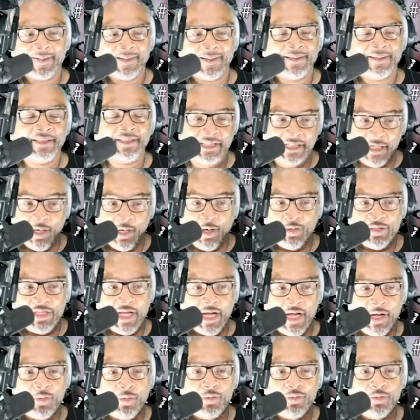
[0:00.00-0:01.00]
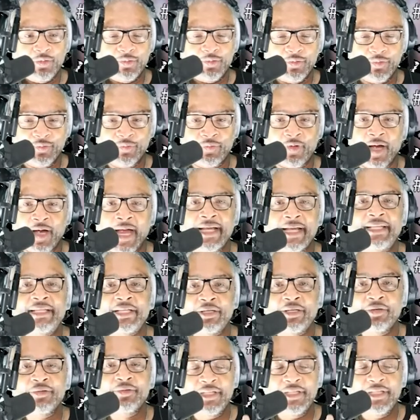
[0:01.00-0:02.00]
Yo yo, yep, right?
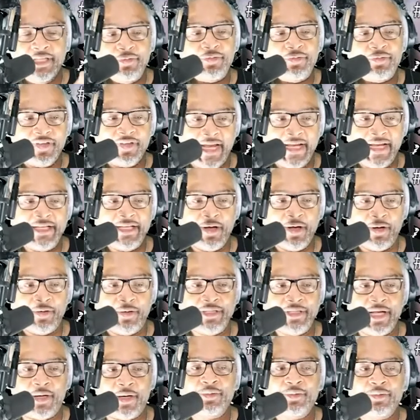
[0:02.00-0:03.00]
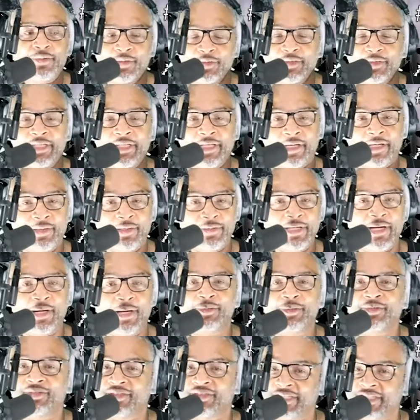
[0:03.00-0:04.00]
You you said yo yo, yo
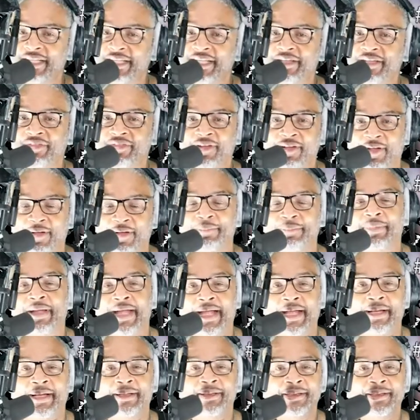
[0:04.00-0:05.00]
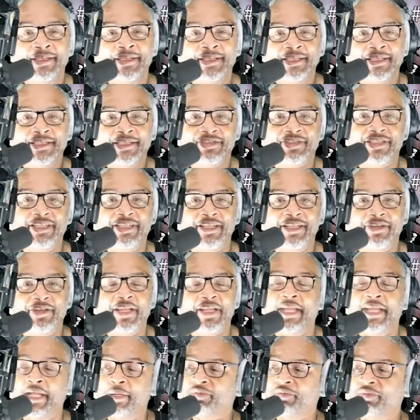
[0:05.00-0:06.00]
yo. She needs to come back. She needs
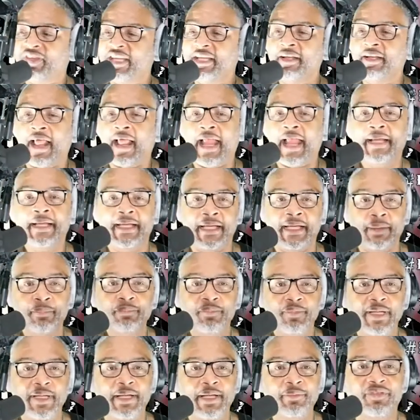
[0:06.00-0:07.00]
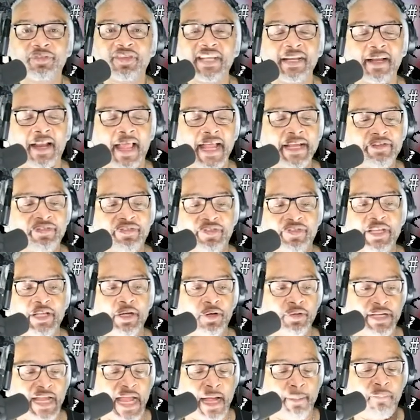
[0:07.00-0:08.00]
yo-yo MC needs Light. M, MC Lyte still
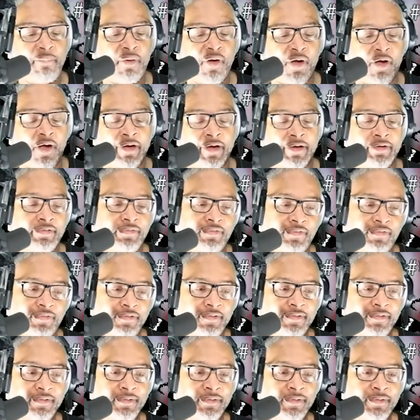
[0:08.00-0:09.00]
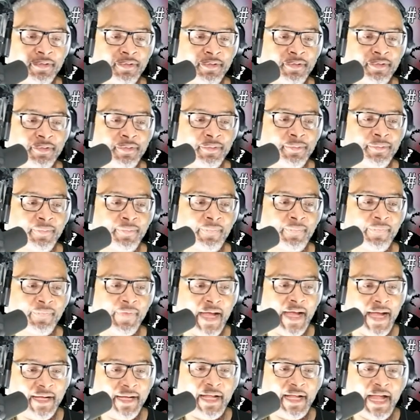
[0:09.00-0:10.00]
got bars.
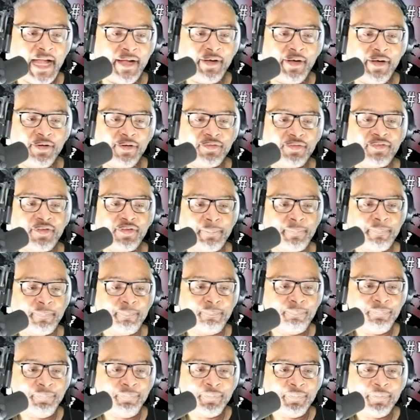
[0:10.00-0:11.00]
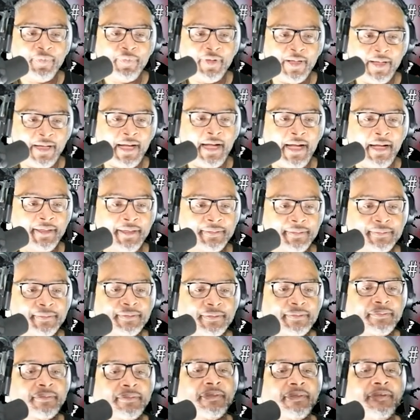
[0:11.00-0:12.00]
I, I All oh, heard. Day. And
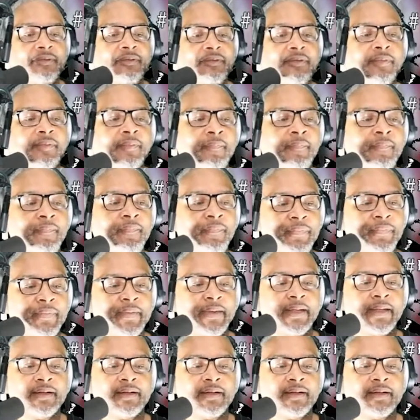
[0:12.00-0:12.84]
Missy, we cannot